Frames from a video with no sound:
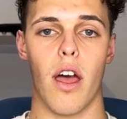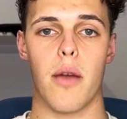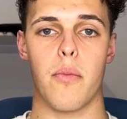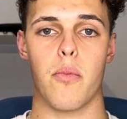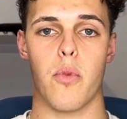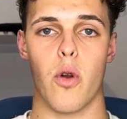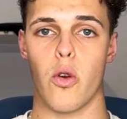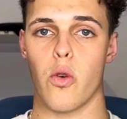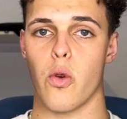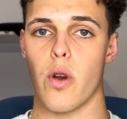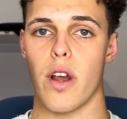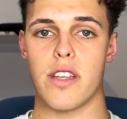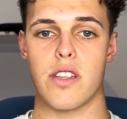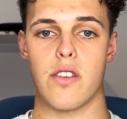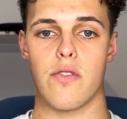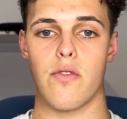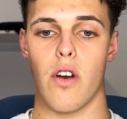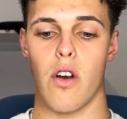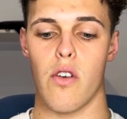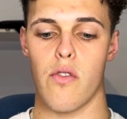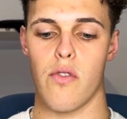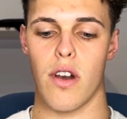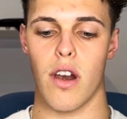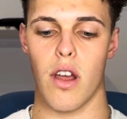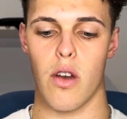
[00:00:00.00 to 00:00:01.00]
progressive
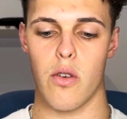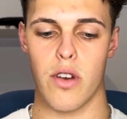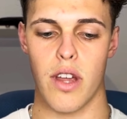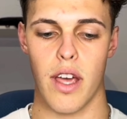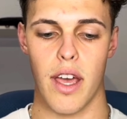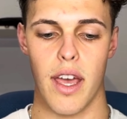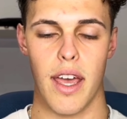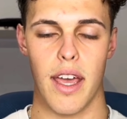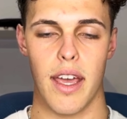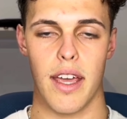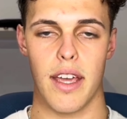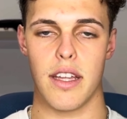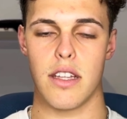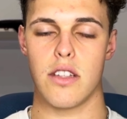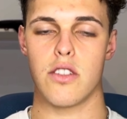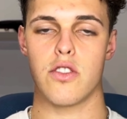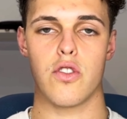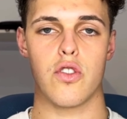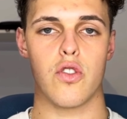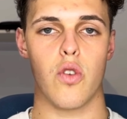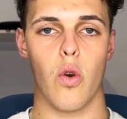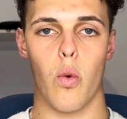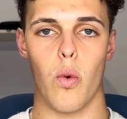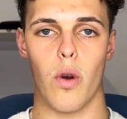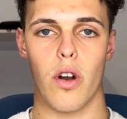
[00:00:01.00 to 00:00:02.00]
overload into
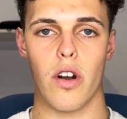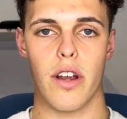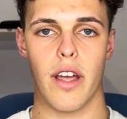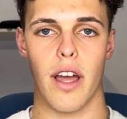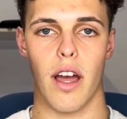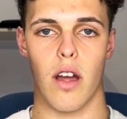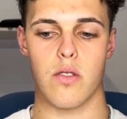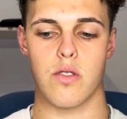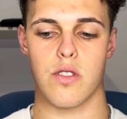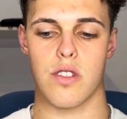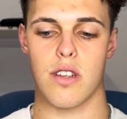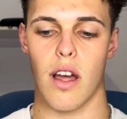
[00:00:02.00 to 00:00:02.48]
your workouts.